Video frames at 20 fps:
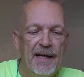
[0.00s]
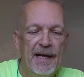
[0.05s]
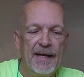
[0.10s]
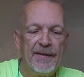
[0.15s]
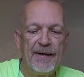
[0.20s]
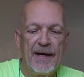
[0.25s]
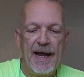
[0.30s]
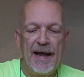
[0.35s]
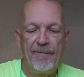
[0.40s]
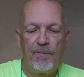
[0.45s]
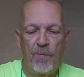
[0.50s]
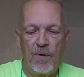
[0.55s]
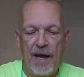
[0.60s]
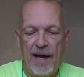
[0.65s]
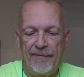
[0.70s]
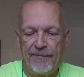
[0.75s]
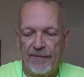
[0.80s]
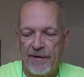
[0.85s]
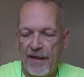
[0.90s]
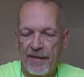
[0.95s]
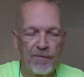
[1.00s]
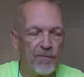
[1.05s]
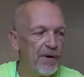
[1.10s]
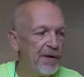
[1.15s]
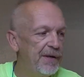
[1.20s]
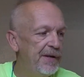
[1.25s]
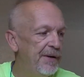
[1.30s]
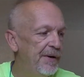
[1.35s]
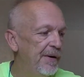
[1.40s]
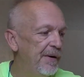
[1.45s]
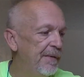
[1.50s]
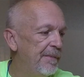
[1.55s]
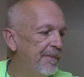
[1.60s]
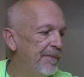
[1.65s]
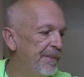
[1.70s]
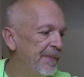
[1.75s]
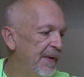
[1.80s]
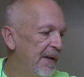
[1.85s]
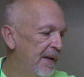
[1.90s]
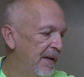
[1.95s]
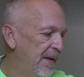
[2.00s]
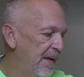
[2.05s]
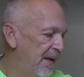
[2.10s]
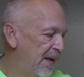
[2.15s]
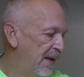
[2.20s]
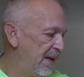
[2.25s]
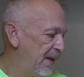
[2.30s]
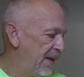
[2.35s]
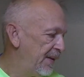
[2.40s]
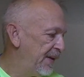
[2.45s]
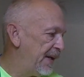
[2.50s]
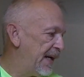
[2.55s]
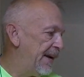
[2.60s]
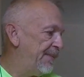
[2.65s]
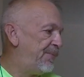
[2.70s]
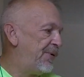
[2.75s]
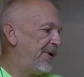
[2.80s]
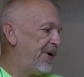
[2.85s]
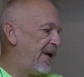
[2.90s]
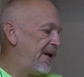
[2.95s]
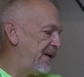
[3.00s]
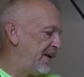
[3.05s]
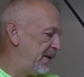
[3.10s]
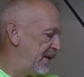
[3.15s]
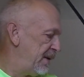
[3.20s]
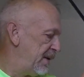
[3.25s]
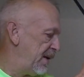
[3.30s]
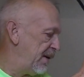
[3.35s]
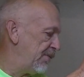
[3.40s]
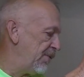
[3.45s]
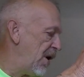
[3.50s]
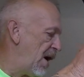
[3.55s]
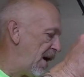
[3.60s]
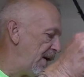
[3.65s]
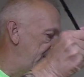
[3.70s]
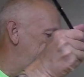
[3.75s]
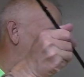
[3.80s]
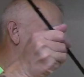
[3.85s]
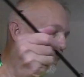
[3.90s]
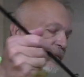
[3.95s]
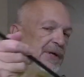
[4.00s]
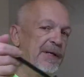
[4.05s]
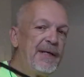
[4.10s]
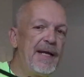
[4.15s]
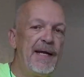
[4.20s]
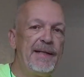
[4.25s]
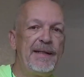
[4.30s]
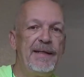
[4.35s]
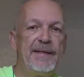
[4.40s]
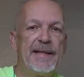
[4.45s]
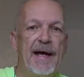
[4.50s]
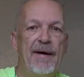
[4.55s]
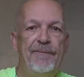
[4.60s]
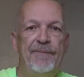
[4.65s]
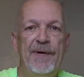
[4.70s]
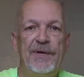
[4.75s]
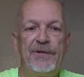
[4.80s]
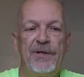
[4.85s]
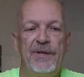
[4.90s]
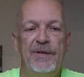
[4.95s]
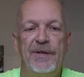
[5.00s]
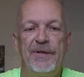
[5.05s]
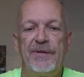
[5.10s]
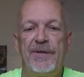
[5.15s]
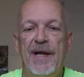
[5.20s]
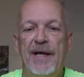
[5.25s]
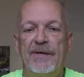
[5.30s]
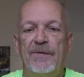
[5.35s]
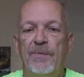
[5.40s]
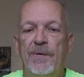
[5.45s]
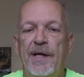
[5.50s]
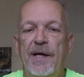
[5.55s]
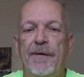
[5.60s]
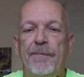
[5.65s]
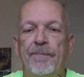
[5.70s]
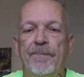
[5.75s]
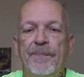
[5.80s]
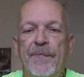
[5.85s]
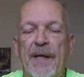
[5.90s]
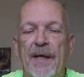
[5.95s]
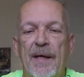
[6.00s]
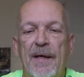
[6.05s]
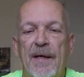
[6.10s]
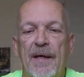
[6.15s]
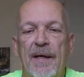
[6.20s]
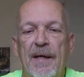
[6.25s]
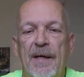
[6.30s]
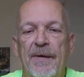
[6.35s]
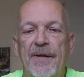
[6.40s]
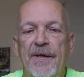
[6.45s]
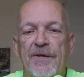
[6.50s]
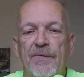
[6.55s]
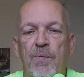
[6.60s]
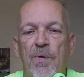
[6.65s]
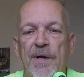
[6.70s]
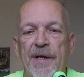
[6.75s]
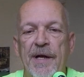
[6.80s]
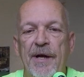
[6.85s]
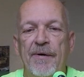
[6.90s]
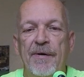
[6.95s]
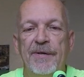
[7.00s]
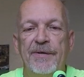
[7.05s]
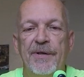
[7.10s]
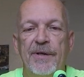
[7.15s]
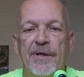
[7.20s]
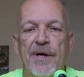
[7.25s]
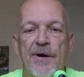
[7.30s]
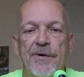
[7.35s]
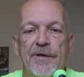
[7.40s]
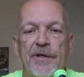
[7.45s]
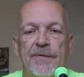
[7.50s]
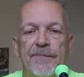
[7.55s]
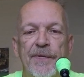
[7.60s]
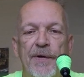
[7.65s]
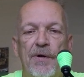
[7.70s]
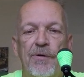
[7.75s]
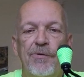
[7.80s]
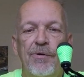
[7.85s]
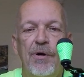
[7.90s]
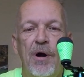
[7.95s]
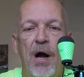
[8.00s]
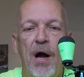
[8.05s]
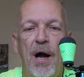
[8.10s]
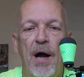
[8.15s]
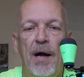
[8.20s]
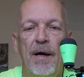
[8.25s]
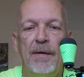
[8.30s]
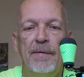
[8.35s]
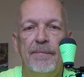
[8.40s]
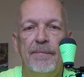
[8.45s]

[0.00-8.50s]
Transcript: Then I have another one here that I put on a rod because I'm going to take these out fishing this next week. This one here is a Gunnersville Craw.